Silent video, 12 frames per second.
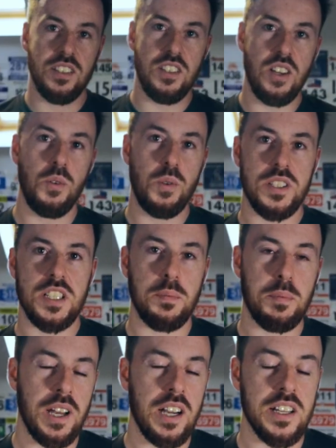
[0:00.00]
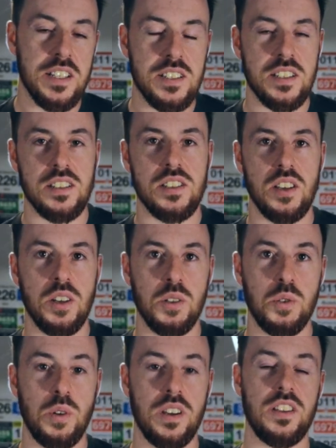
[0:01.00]
Yo, what's up, guys?
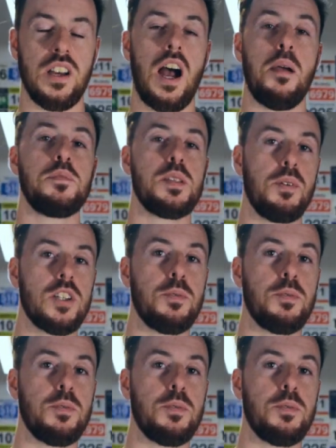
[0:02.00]
So I'm supposed